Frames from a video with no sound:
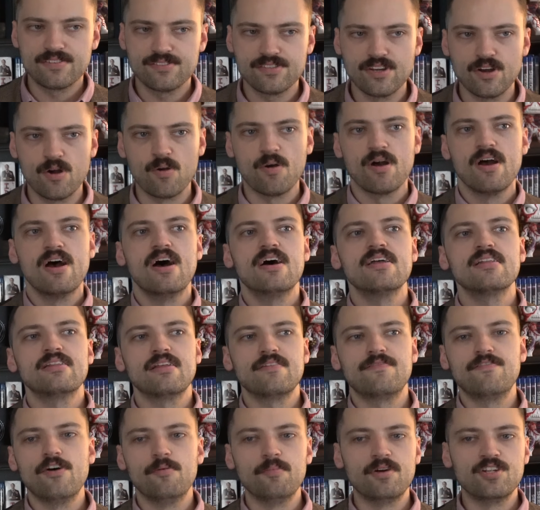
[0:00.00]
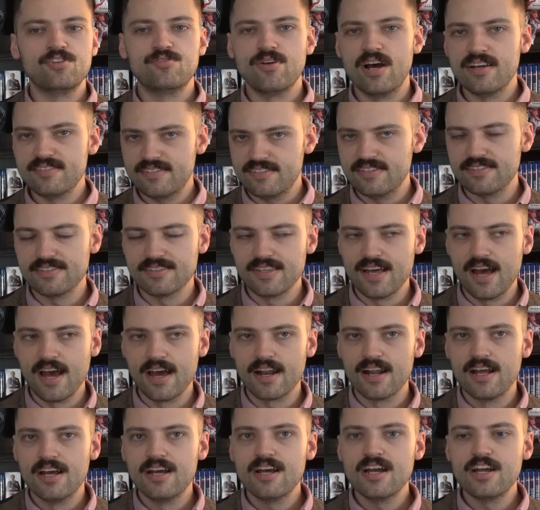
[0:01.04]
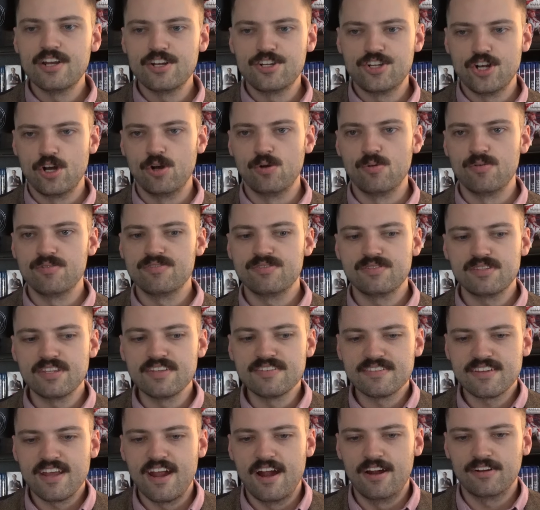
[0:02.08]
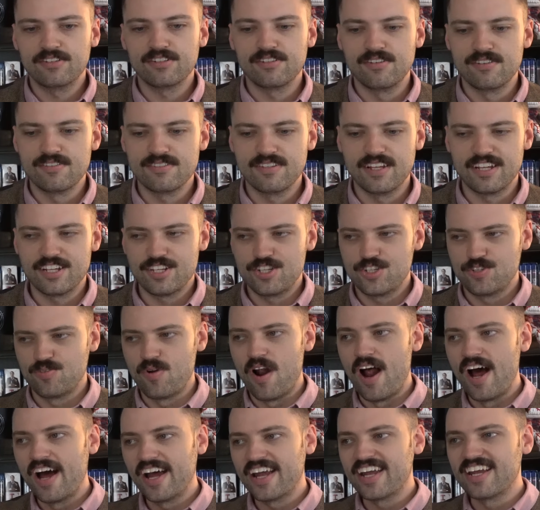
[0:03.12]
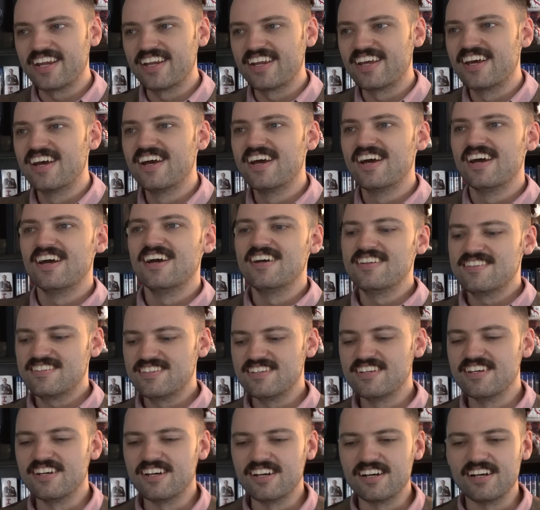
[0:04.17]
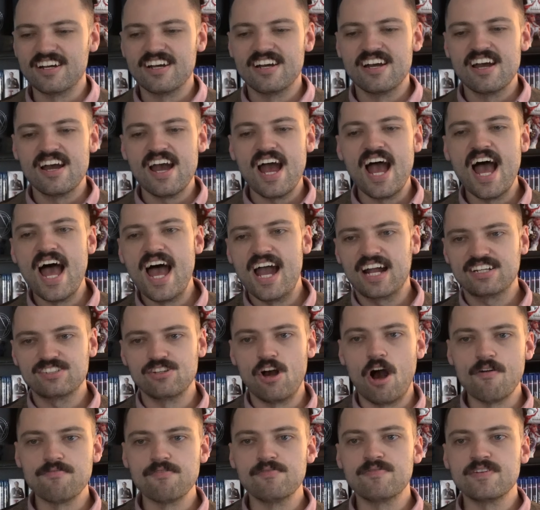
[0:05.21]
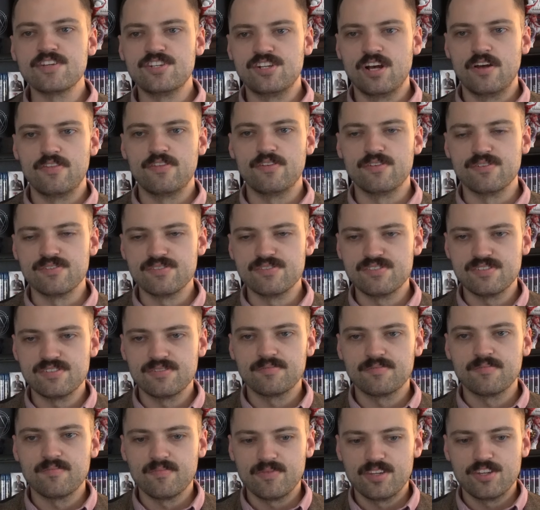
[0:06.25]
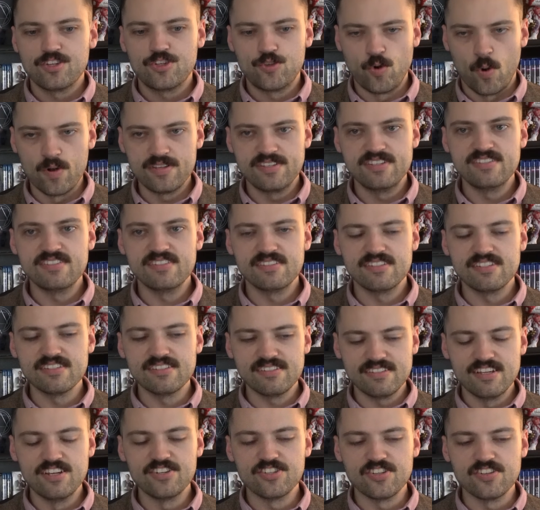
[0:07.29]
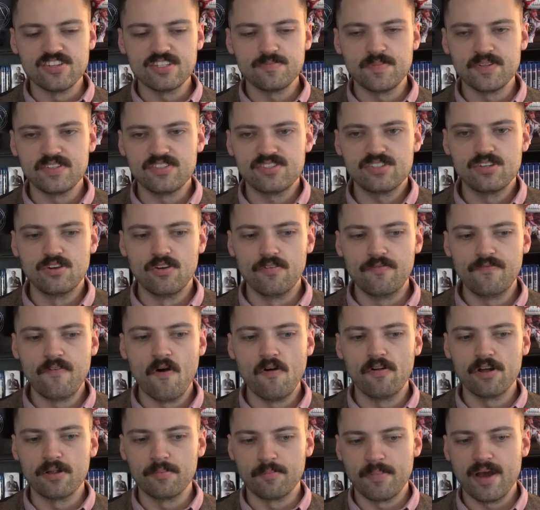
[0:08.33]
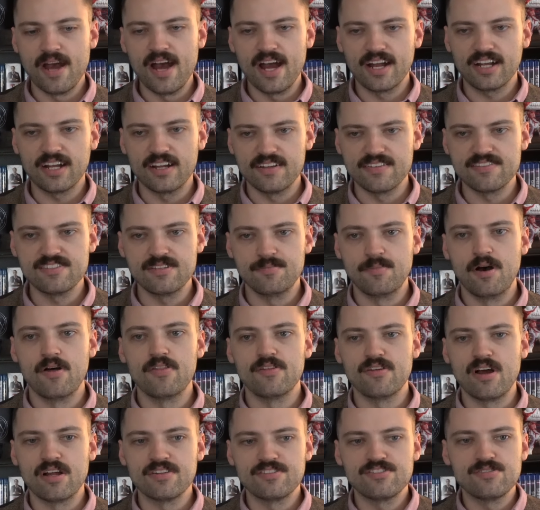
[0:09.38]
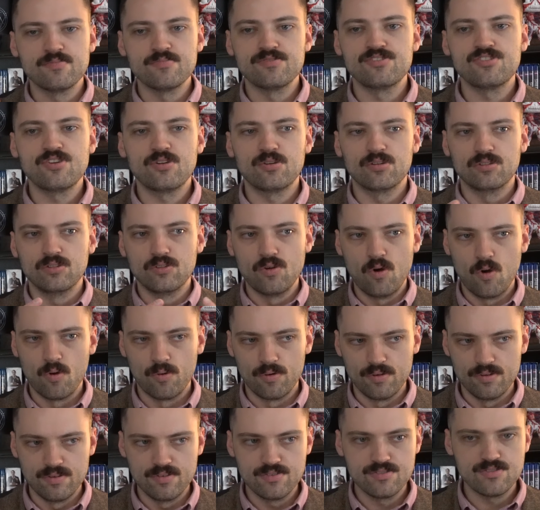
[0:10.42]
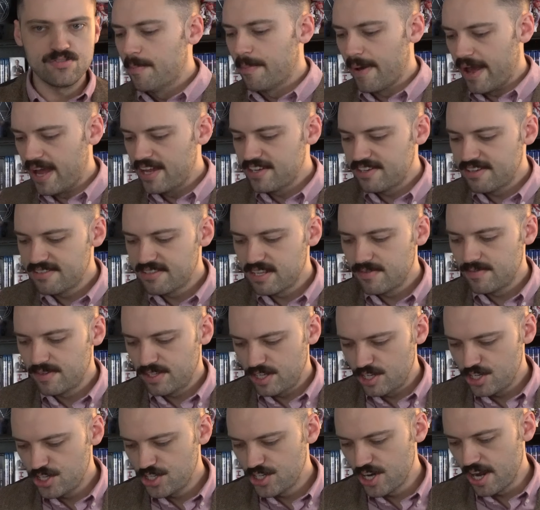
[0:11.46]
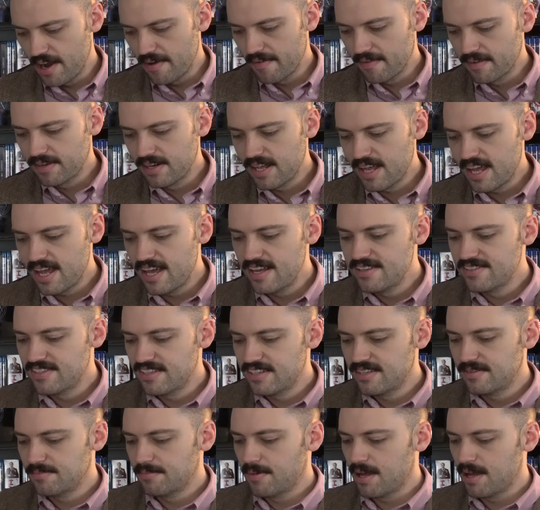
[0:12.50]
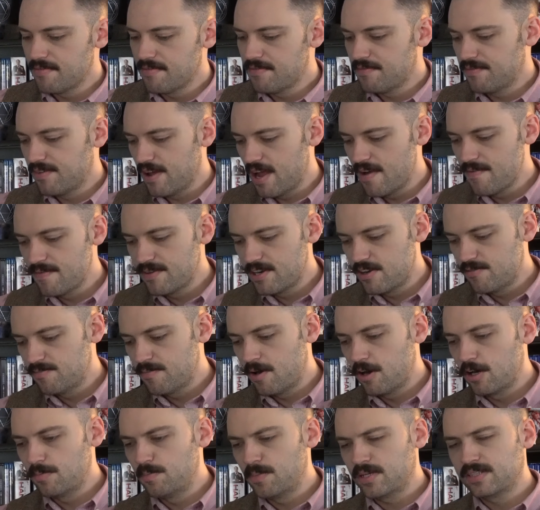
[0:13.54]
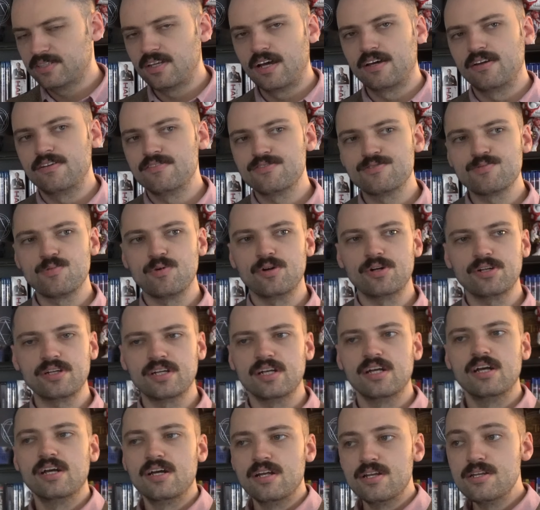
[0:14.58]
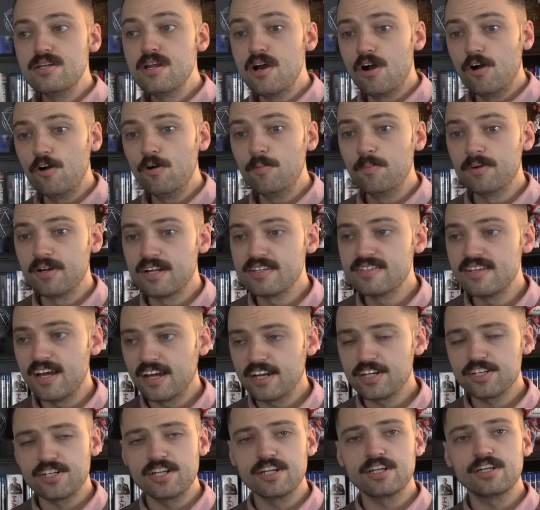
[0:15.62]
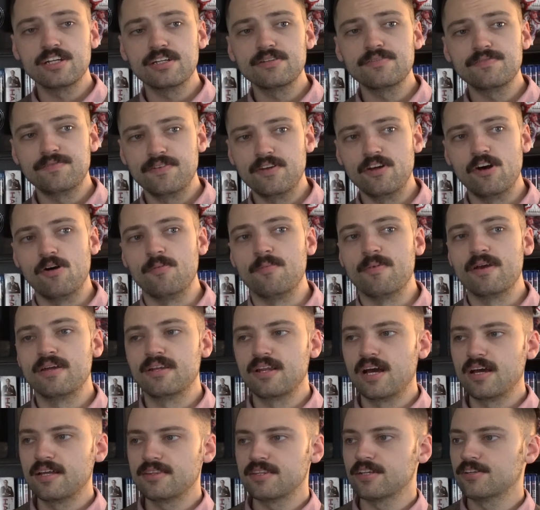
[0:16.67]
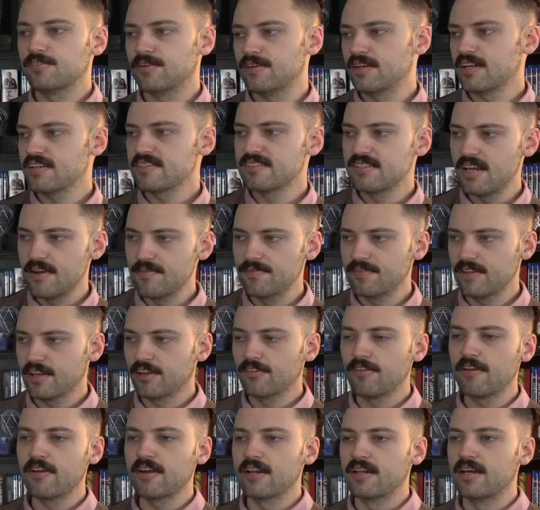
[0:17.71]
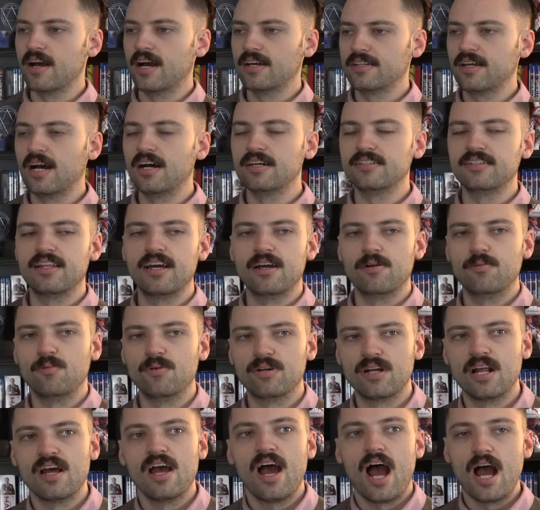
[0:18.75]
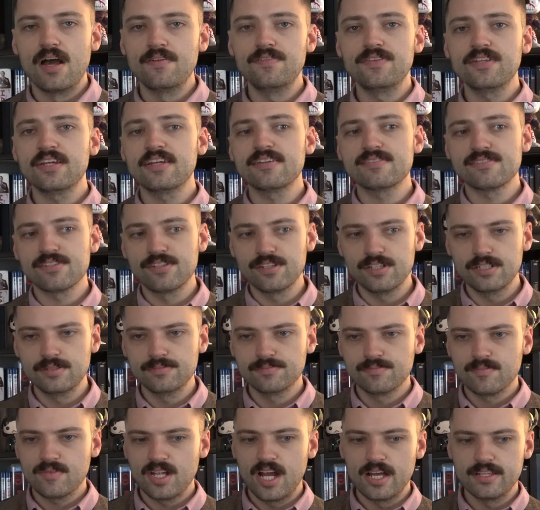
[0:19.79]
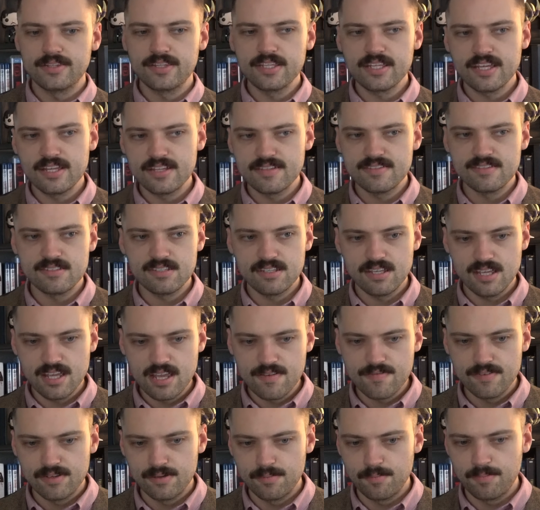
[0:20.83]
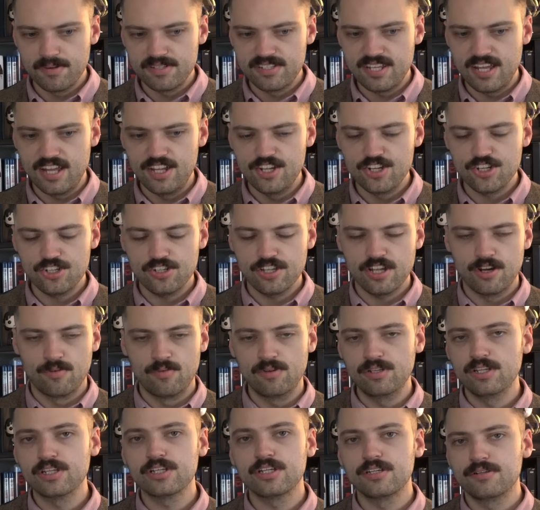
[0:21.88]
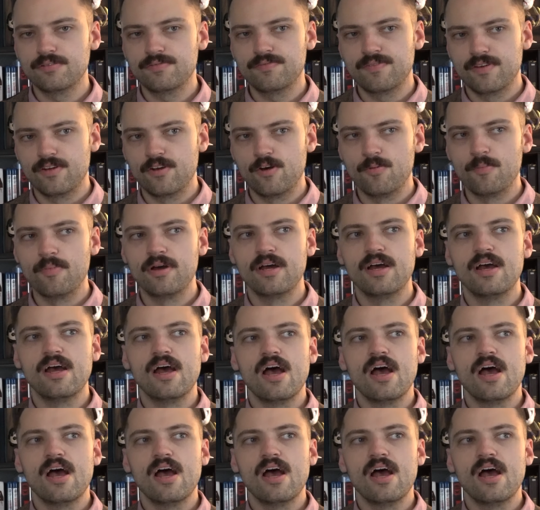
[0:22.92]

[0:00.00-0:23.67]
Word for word: So, the film addresses that and shows these characters, like, trying to act off of each other's choices and decisions, but still falling back on some other, on some certain laurels. Banshees of Inisherin is it favorite of Martin McDonagh's work? No, but it's actually a good film, and I, the critics definitely agreed on, on, that one. I think it's good. I think it's even potentially a really good film.